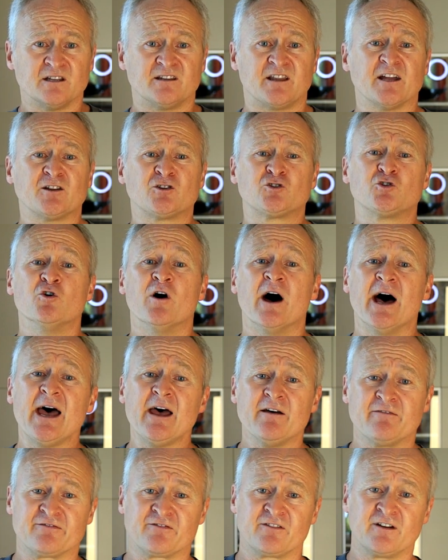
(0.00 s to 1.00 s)
that to
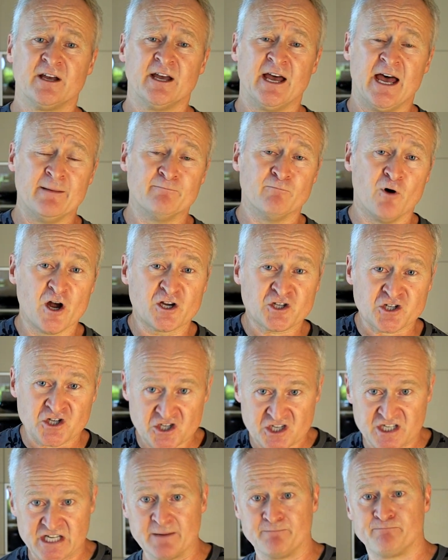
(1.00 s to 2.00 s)
have
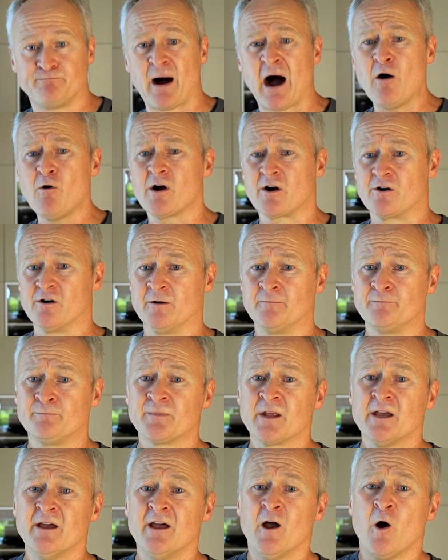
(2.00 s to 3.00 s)
emergency power,
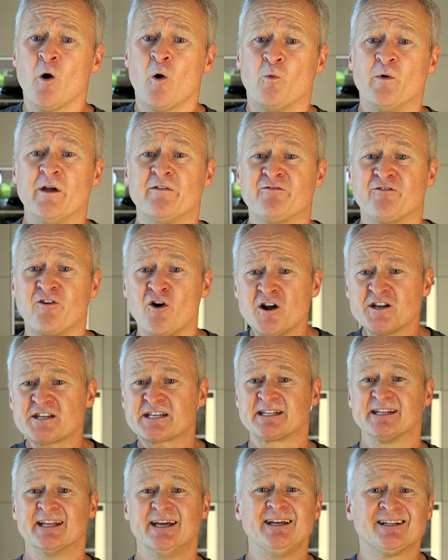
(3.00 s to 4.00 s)
we
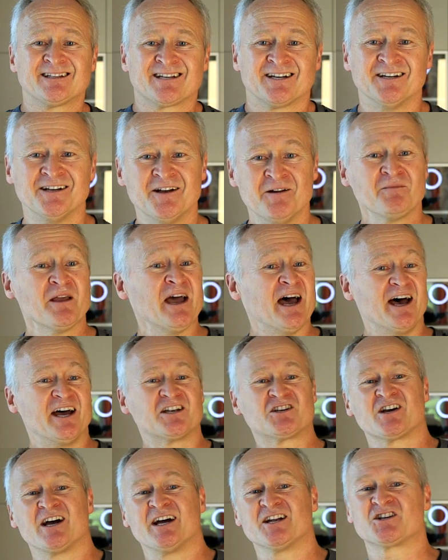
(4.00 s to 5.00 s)
first need a
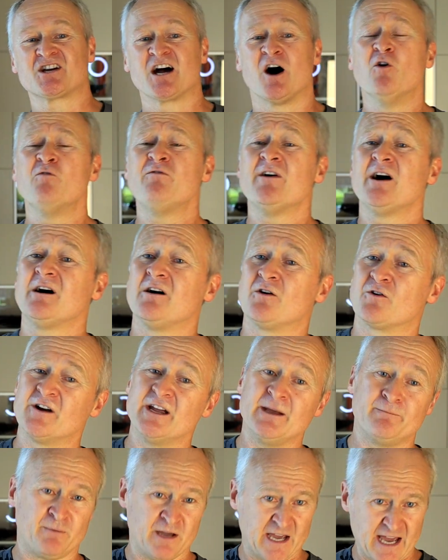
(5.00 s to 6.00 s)
changeover or
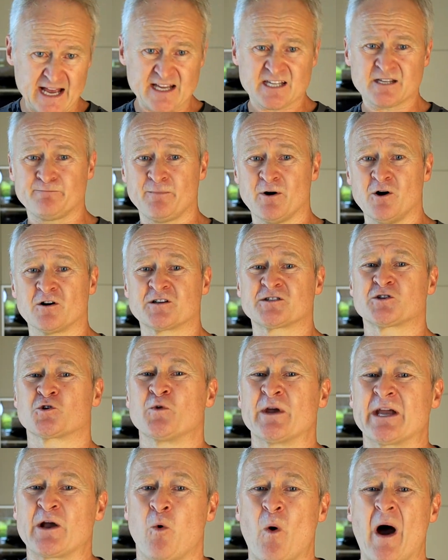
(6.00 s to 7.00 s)
EPS-box,
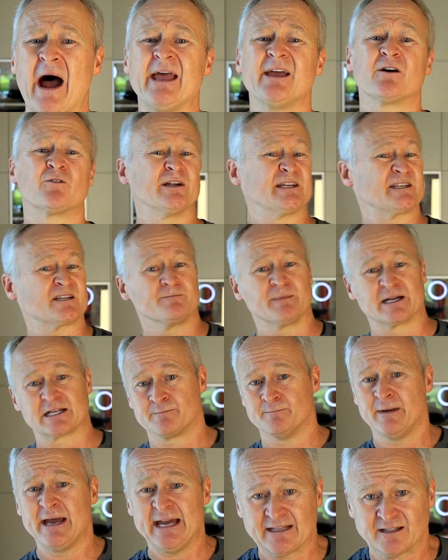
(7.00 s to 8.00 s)
require a
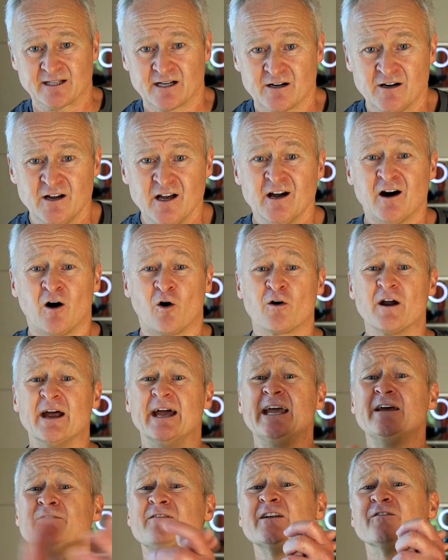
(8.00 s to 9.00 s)
smart meter, or
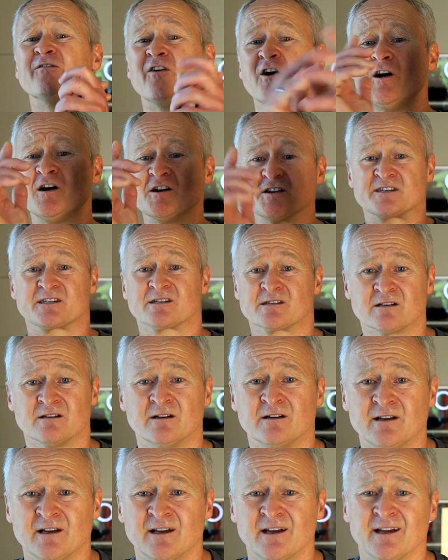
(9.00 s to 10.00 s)
even
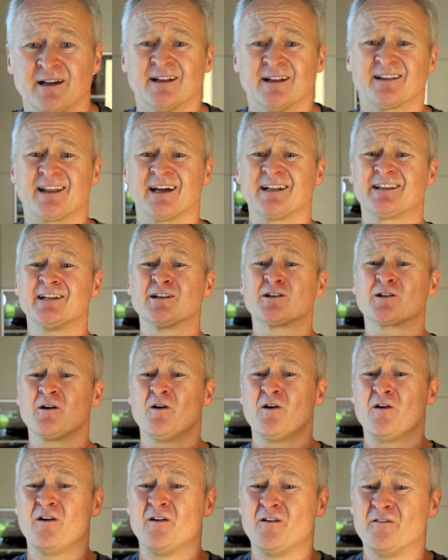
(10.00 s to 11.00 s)
worse, that
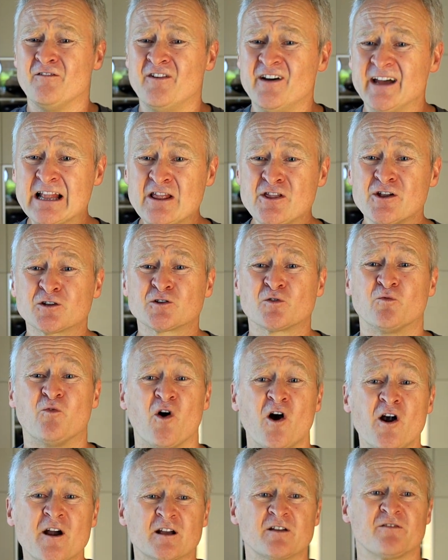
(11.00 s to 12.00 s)
it will not
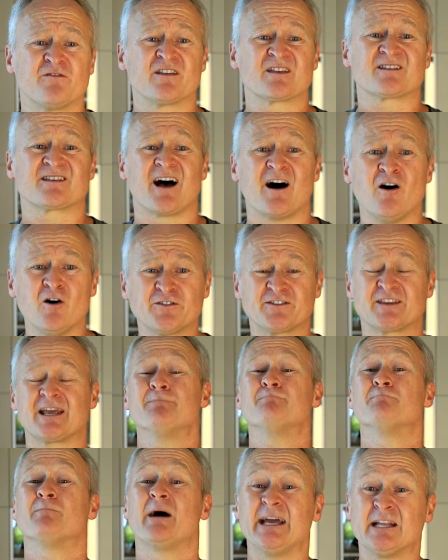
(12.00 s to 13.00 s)
work without the
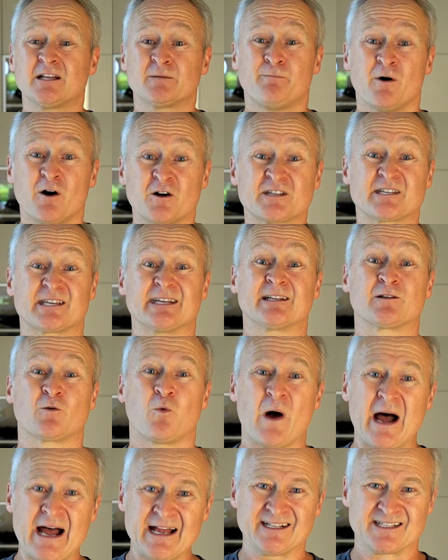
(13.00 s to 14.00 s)
matebox
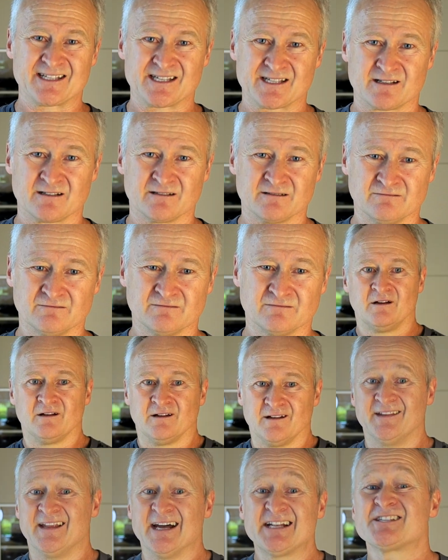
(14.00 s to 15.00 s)
advanced.
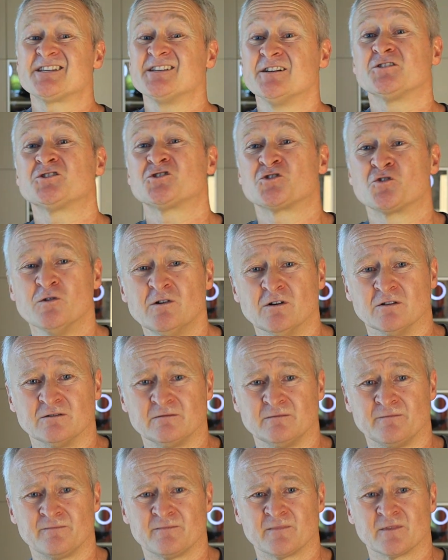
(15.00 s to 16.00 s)
That's not
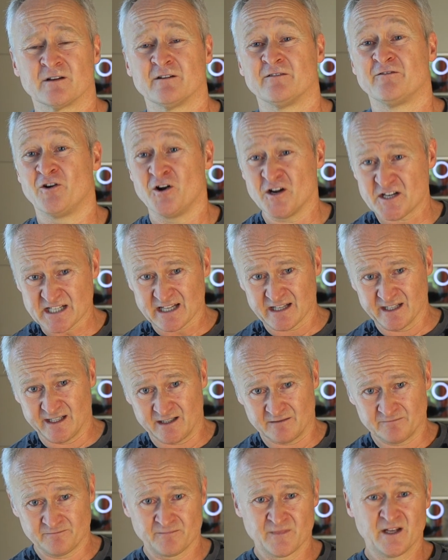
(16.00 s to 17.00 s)
true. Firstly,
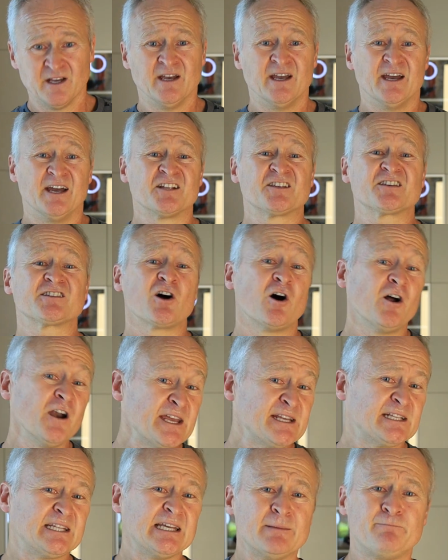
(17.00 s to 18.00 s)

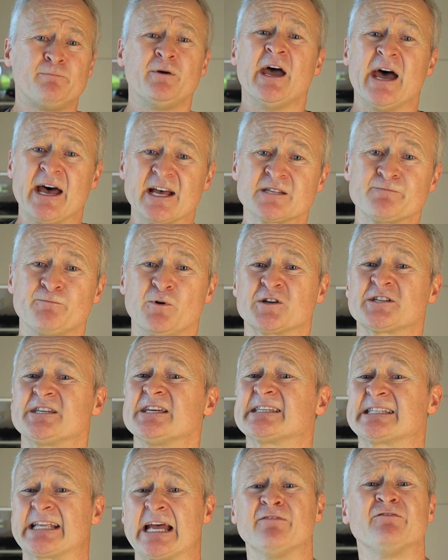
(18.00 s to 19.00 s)
installing the EPS-box
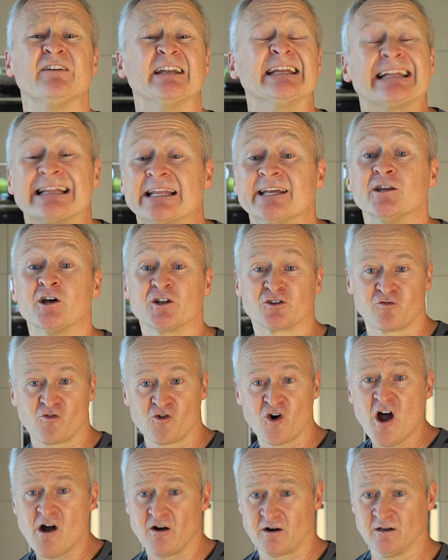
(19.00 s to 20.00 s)
is definitely not
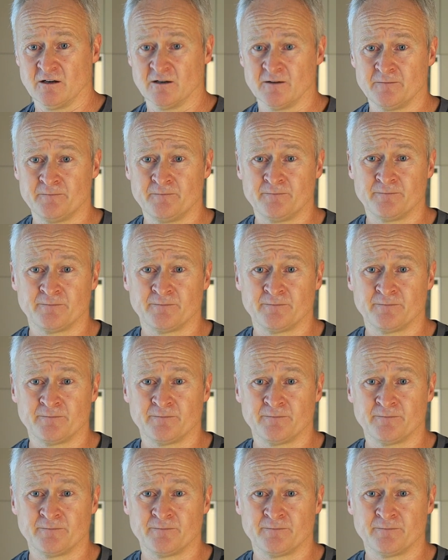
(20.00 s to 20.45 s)
wrong.